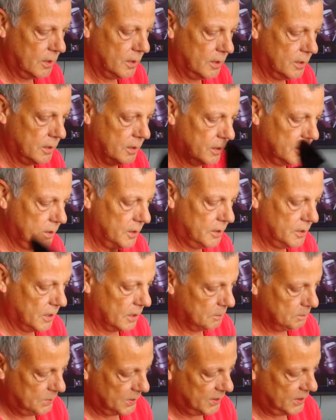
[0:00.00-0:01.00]
The
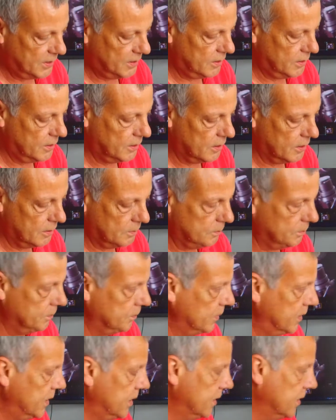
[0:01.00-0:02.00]
company
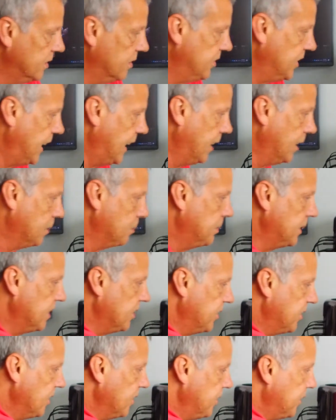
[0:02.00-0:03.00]
is out of
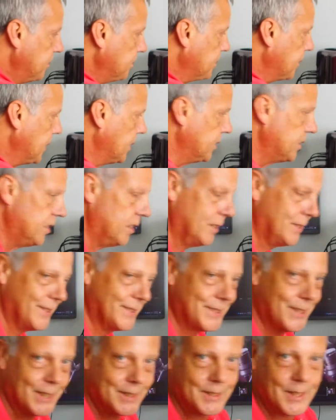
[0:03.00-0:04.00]
business, and the
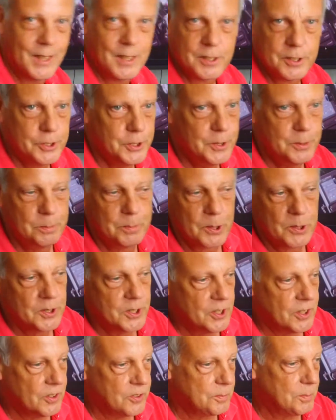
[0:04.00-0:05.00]
technology
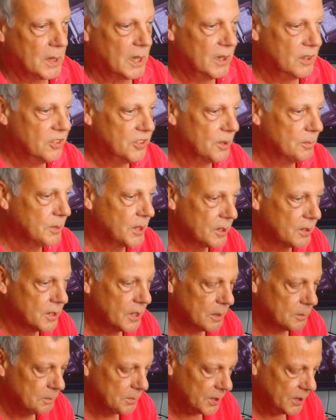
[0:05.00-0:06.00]
purchased by some other
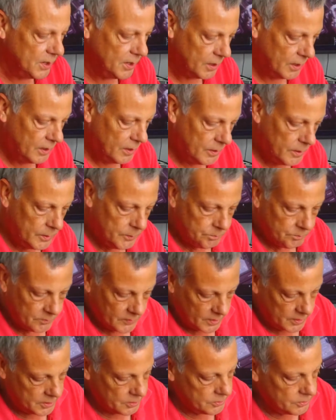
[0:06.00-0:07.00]
company.
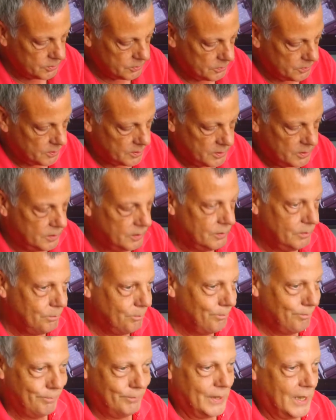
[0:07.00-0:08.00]
You
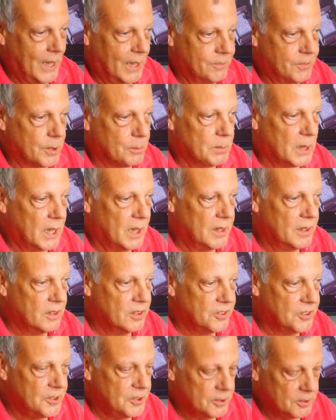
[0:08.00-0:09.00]
have to buy
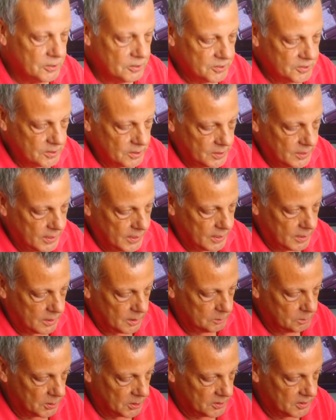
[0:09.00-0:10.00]
this used, and I
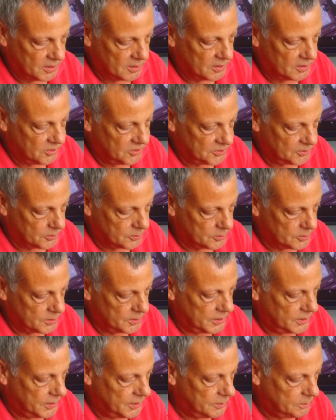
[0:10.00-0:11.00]
bought this
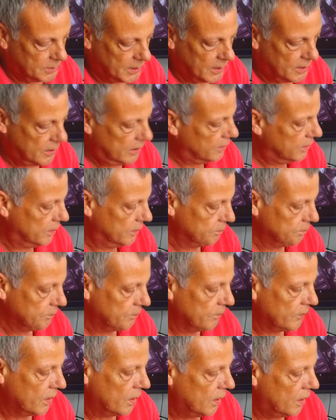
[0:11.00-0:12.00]
on eBay.
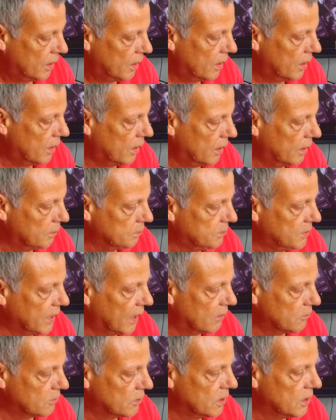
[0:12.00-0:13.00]

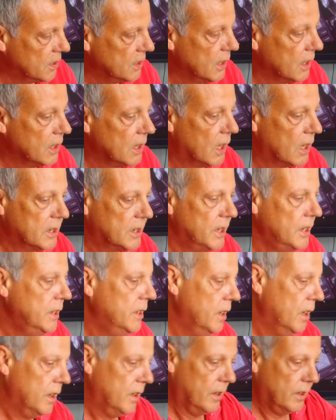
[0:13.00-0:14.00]
Got really lucky.